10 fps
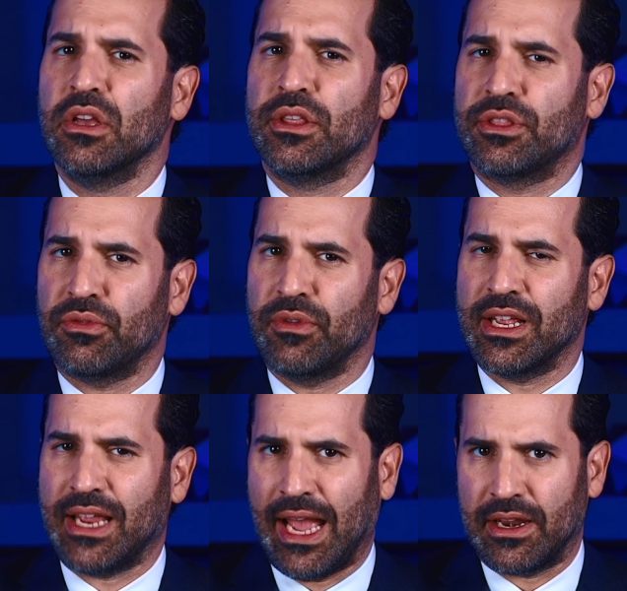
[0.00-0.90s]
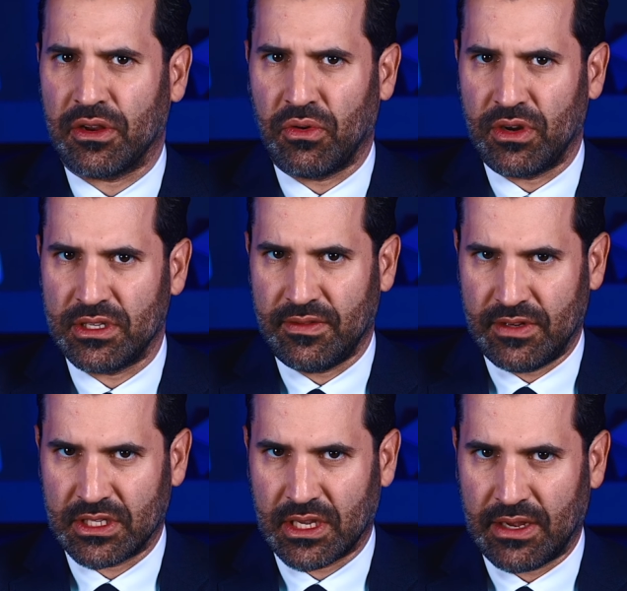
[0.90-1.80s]
three categories of
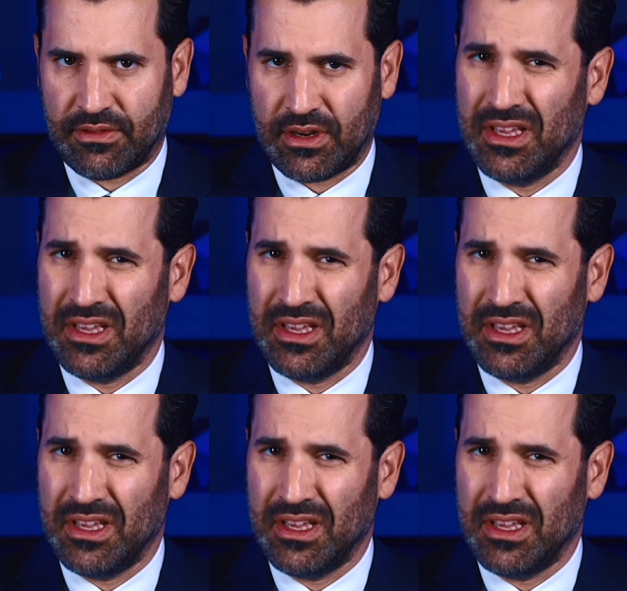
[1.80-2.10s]
discovery.